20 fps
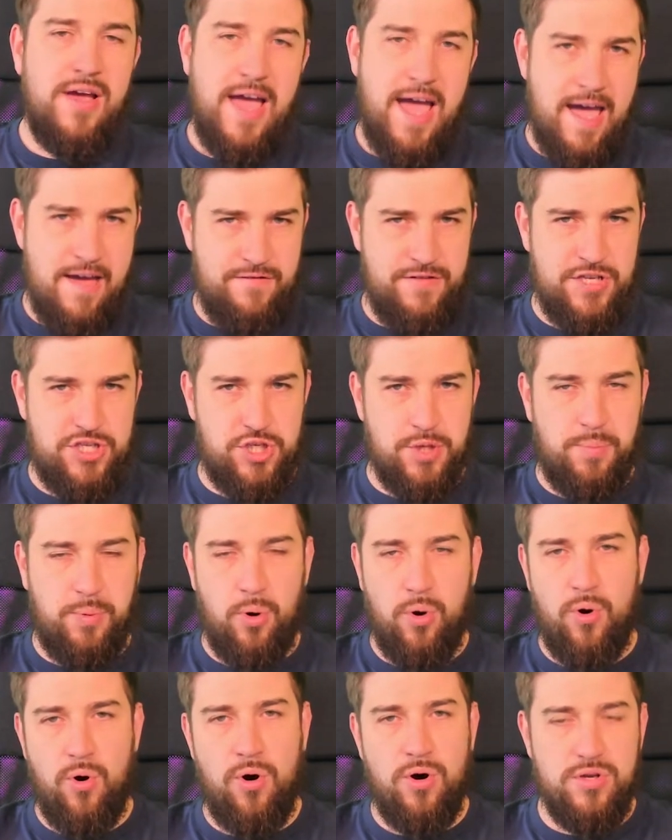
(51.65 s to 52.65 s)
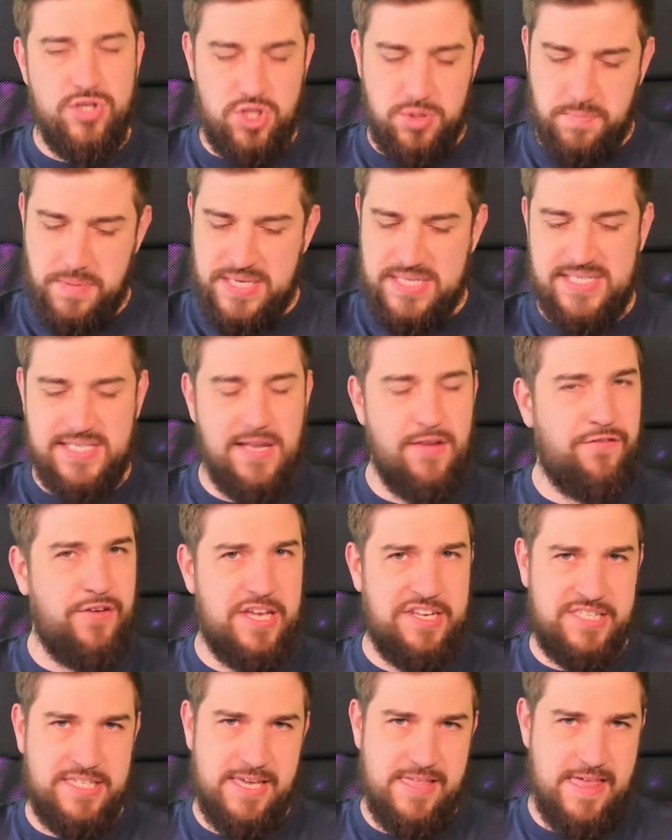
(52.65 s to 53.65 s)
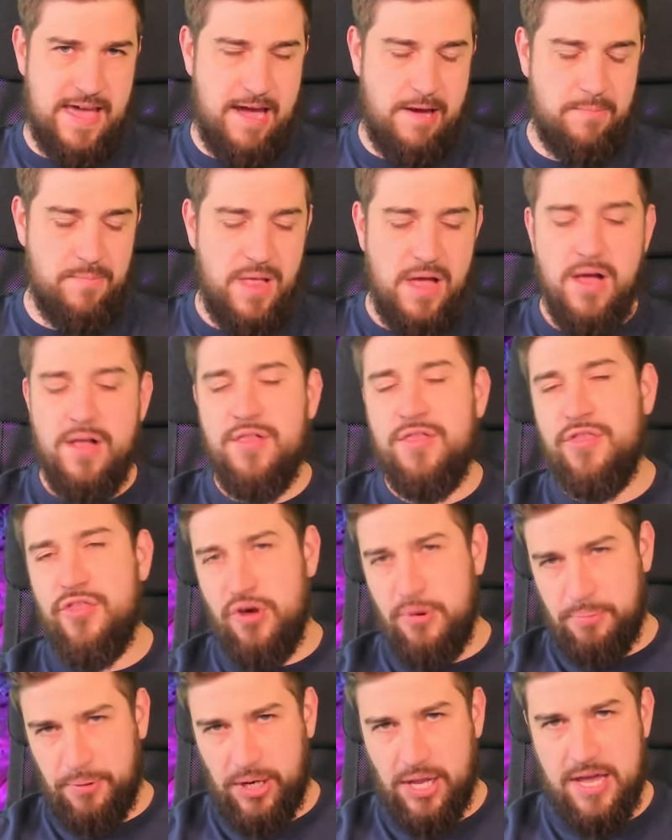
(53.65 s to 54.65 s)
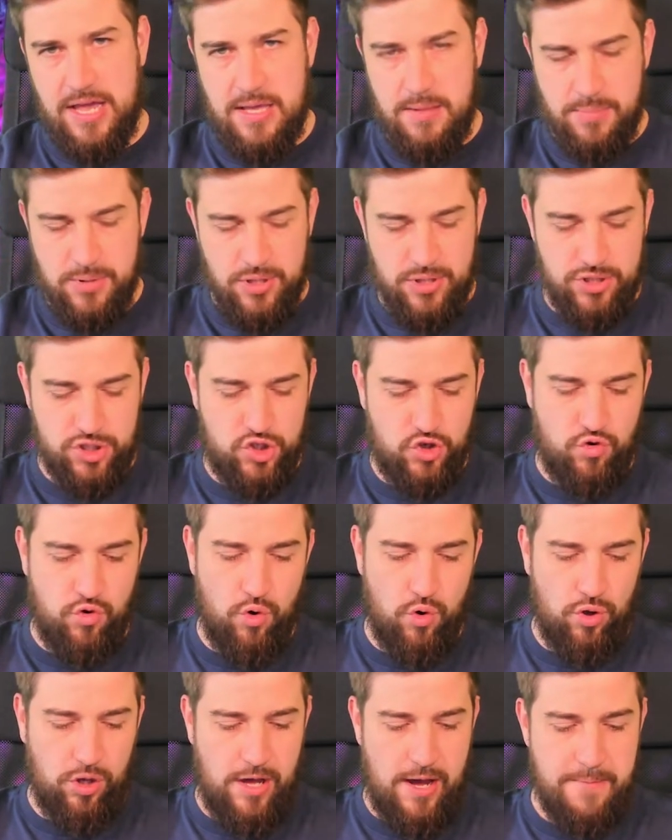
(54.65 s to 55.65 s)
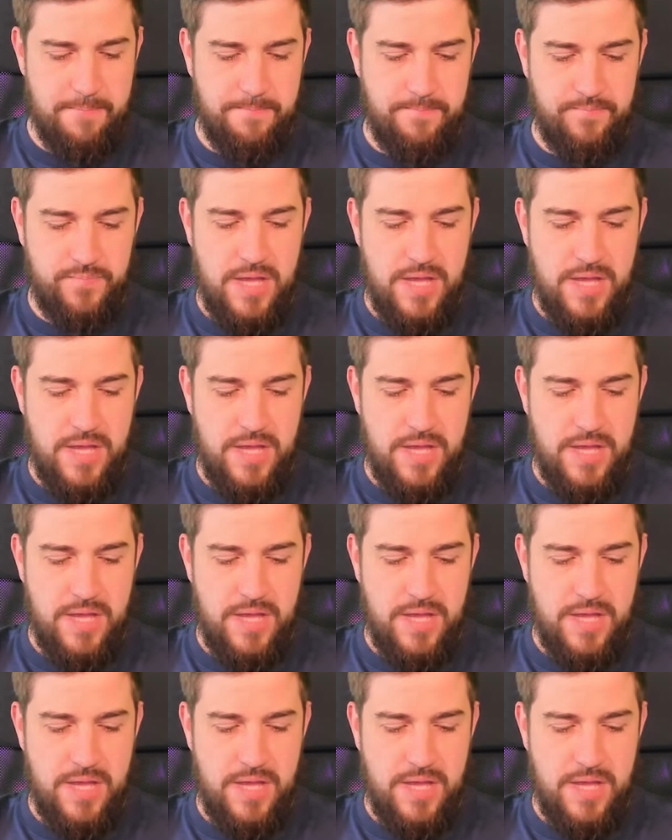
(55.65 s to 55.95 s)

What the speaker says: heavy support specific to them, the Plague Burst Crawler.